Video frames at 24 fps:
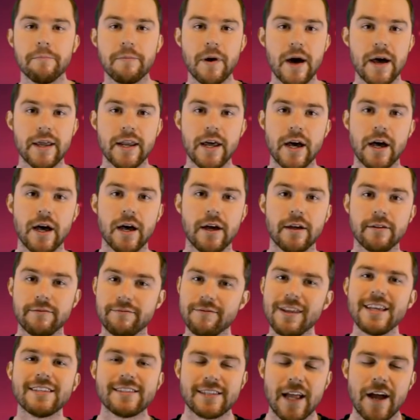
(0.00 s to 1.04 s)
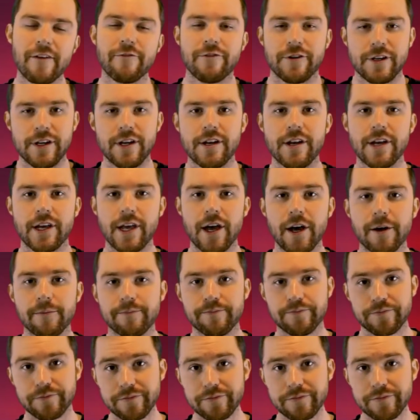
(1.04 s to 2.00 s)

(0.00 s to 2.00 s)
but it's time for you to go.